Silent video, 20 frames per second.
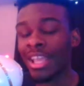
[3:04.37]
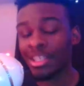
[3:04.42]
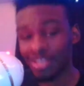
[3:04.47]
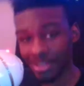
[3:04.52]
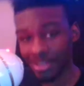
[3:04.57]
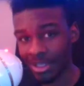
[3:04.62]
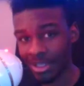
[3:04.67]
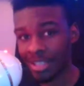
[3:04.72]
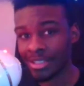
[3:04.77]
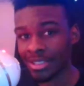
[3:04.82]

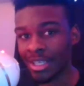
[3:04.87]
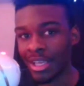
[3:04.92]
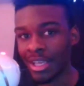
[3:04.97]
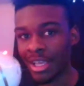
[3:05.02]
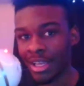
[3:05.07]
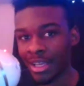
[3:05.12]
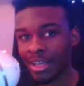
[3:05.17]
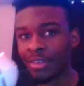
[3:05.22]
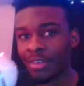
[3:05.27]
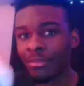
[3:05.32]
So let's
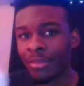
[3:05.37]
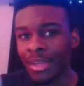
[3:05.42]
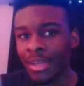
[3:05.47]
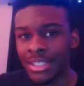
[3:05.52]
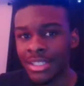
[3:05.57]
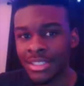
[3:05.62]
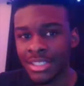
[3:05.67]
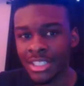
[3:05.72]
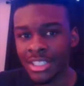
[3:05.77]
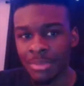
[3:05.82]

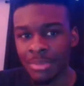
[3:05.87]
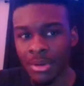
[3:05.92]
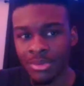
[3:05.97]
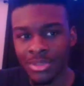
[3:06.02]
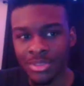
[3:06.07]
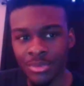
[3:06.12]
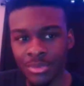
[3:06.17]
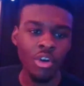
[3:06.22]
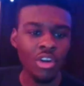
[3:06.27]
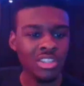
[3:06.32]
read into this
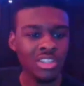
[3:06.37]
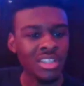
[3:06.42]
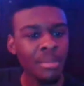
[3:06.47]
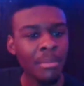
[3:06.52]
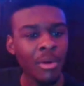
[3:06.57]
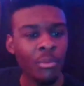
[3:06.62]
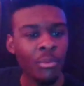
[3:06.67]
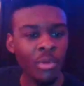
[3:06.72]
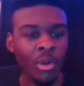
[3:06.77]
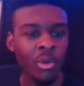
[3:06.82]
post. So
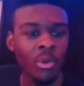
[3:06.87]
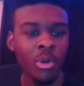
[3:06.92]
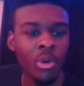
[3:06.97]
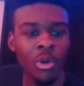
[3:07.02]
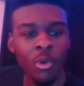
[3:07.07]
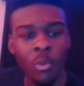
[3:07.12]
someone wrote,